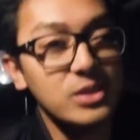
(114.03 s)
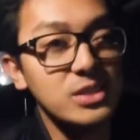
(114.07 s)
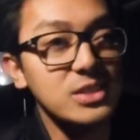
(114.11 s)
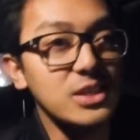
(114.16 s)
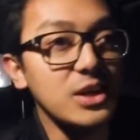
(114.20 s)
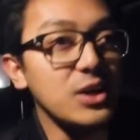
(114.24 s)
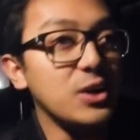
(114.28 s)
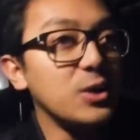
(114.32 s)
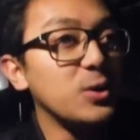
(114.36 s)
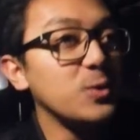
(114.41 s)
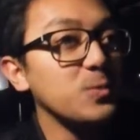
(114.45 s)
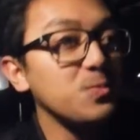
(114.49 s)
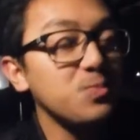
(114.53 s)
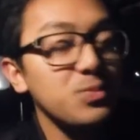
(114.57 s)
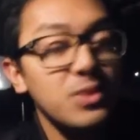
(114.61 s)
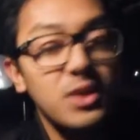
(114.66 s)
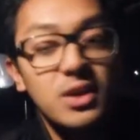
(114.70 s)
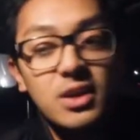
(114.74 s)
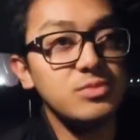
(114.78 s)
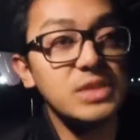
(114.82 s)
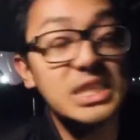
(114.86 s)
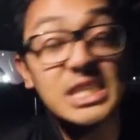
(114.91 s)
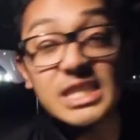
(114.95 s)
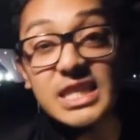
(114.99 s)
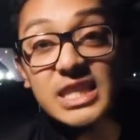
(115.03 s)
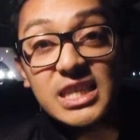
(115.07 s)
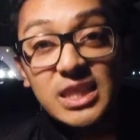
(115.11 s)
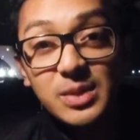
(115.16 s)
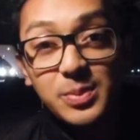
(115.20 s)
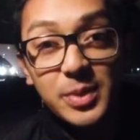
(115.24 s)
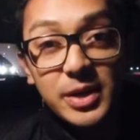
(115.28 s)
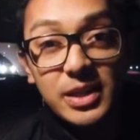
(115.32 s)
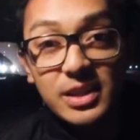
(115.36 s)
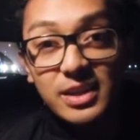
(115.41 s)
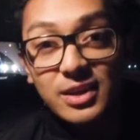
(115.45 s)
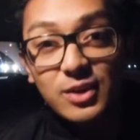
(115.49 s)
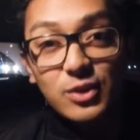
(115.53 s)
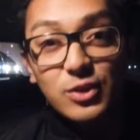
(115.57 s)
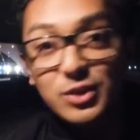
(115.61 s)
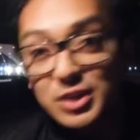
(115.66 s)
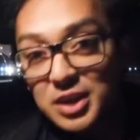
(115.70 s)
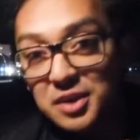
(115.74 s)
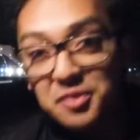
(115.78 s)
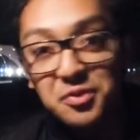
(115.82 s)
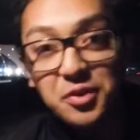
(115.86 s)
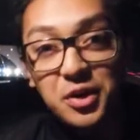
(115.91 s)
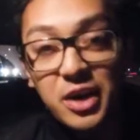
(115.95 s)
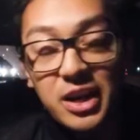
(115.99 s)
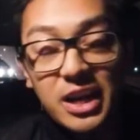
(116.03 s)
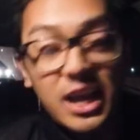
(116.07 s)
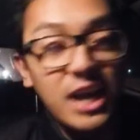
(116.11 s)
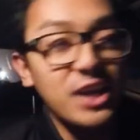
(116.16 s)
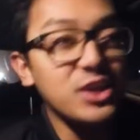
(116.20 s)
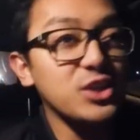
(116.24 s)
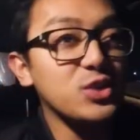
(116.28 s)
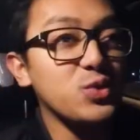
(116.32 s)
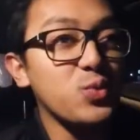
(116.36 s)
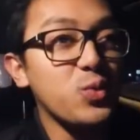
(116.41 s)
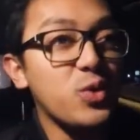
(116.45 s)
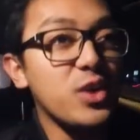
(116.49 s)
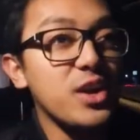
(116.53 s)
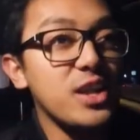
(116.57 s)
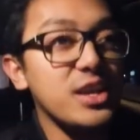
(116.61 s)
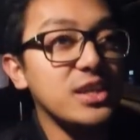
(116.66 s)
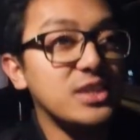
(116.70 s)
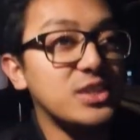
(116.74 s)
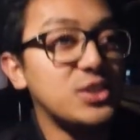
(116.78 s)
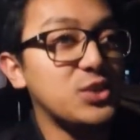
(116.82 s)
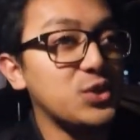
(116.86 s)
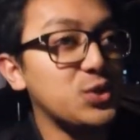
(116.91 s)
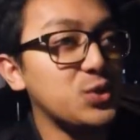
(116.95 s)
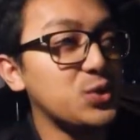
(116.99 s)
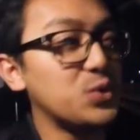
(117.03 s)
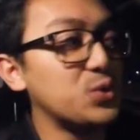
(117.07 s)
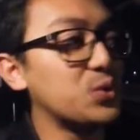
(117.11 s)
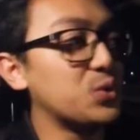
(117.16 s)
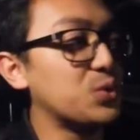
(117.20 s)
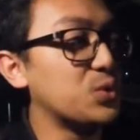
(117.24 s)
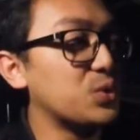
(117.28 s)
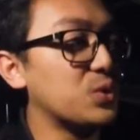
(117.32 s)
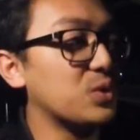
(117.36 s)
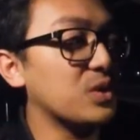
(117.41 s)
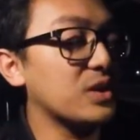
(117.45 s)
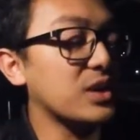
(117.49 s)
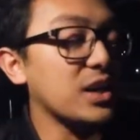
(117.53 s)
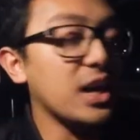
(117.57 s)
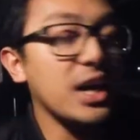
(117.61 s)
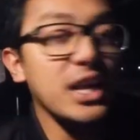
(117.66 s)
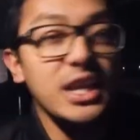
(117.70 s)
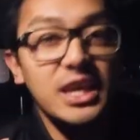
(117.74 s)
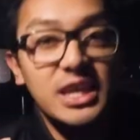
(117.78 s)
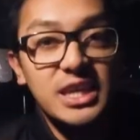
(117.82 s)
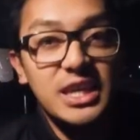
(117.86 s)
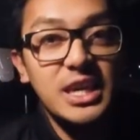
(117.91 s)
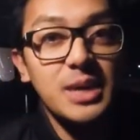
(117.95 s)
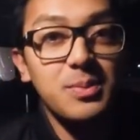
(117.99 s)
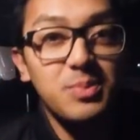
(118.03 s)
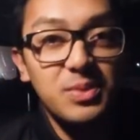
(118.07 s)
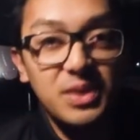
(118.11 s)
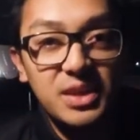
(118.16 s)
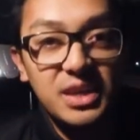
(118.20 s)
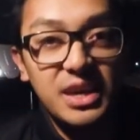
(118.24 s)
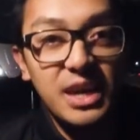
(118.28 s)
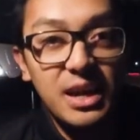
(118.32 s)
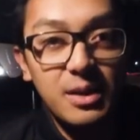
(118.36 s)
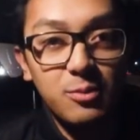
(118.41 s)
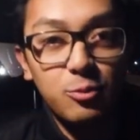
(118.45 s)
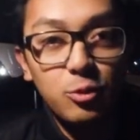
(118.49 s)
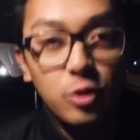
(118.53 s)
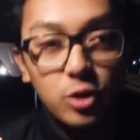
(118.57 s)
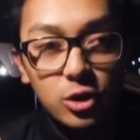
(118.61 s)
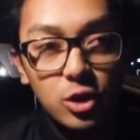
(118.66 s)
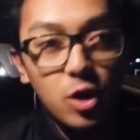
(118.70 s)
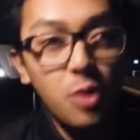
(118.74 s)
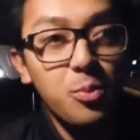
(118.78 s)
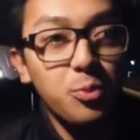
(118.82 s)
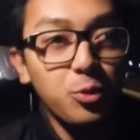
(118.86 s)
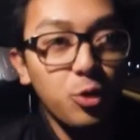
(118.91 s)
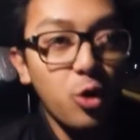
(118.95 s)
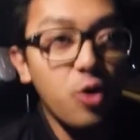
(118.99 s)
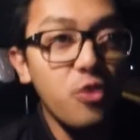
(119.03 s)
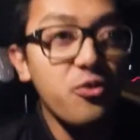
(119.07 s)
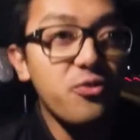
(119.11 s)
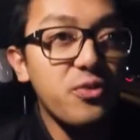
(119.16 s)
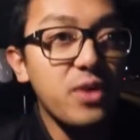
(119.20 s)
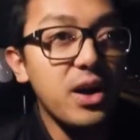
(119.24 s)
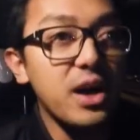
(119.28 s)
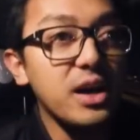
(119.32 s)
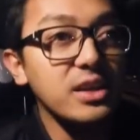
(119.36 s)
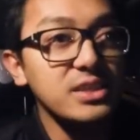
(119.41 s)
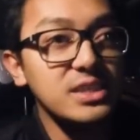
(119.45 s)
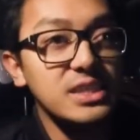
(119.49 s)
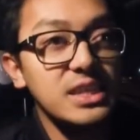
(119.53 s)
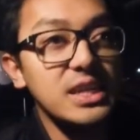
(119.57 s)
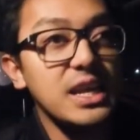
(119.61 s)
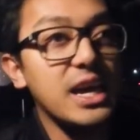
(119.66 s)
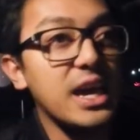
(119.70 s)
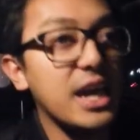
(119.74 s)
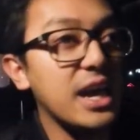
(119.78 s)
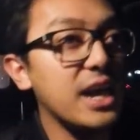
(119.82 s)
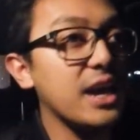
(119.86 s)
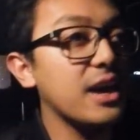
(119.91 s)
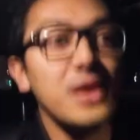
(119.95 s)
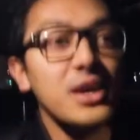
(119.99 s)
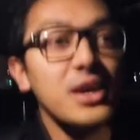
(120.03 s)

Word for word: So this is gonna be a little different. I just wanted to kind of keep the camera low profile today.